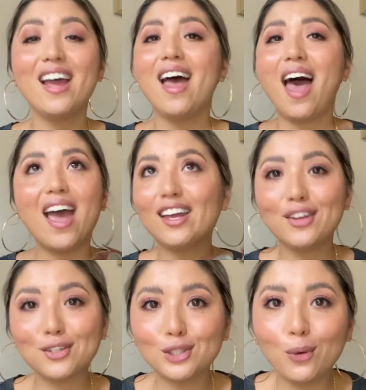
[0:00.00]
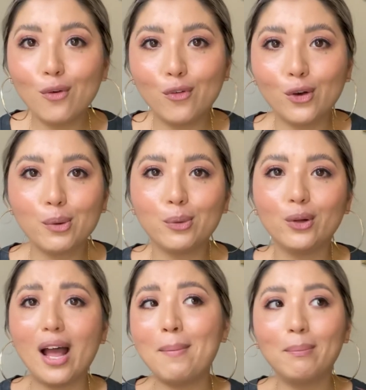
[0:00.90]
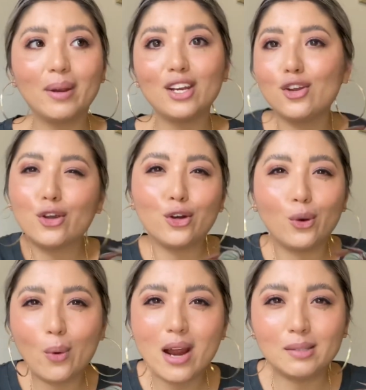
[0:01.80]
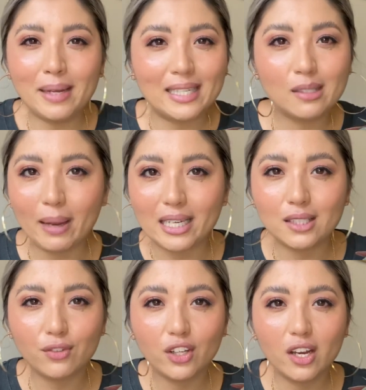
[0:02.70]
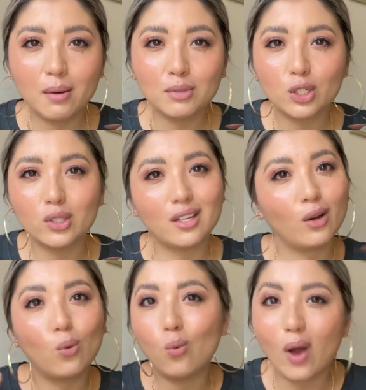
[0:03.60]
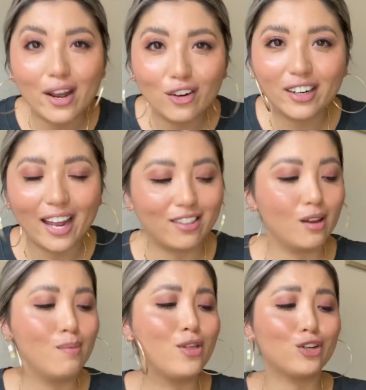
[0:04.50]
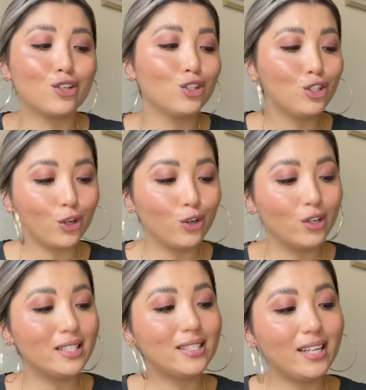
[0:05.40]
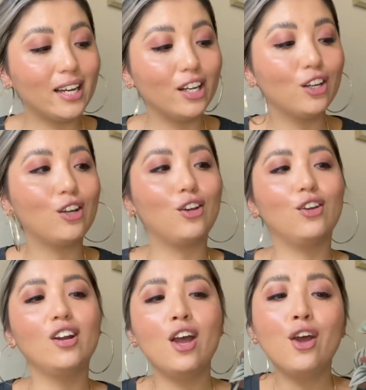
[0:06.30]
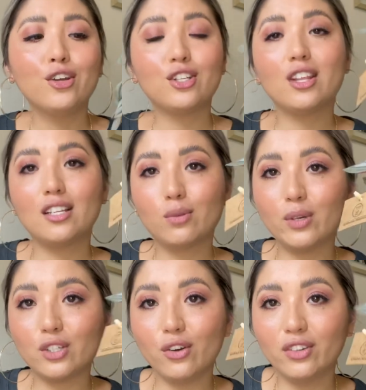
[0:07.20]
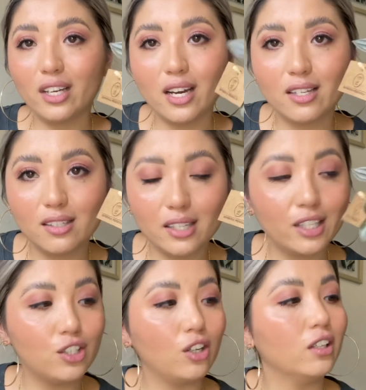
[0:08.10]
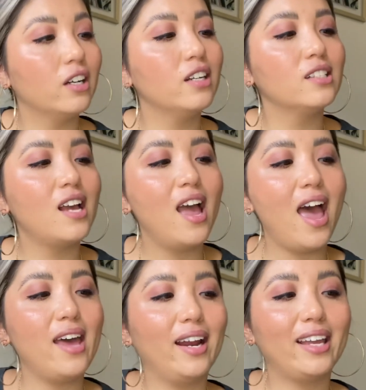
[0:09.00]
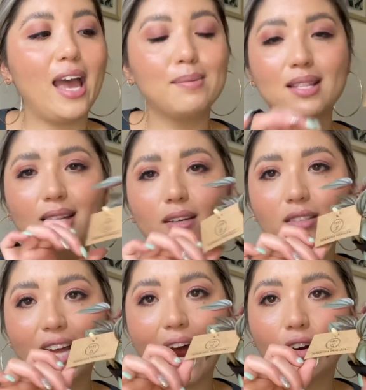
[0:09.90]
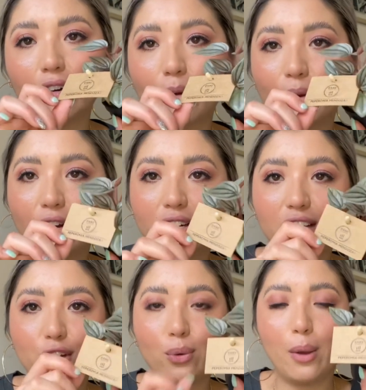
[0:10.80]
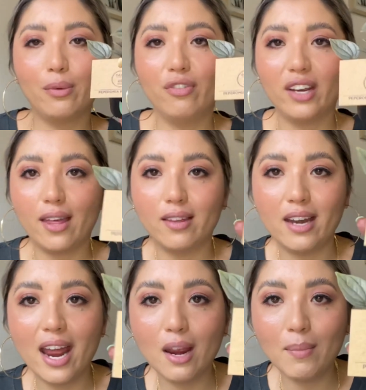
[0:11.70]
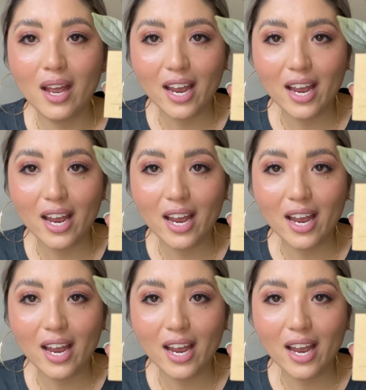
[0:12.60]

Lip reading: A, they're so affordable, and B, you can always make space for them, so it's like, why not get them? They're just so stinking cute. So this was only $6, and I kept the little tag on it because I knew I would forget the name.